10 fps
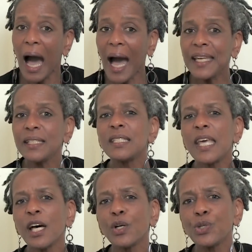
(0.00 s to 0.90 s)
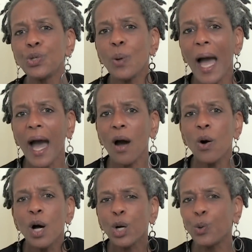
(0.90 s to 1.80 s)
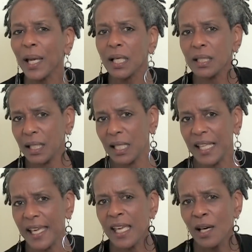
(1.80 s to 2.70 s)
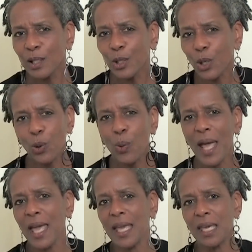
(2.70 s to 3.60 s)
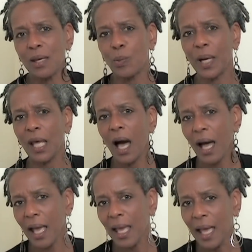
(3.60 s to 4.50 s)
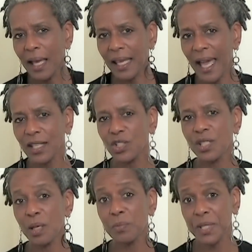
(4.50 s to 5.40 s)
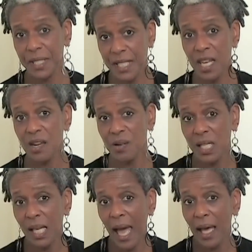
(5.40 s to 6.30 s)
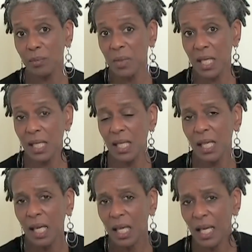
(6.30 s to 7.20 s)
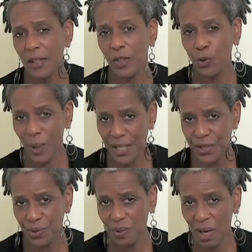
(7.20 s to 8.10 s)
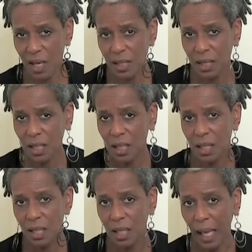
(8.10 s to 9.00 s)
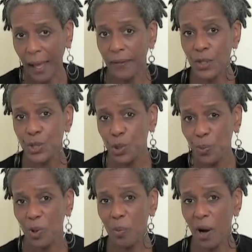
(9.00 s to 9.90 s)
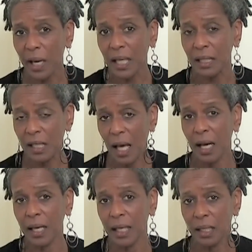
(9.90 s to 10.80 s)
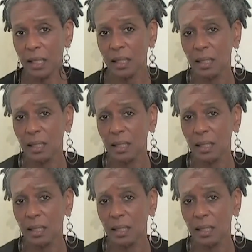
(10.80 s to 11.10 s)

I didn't tell you how quickly they look away when I catch them staring at me in the restaurant and the supermarket line.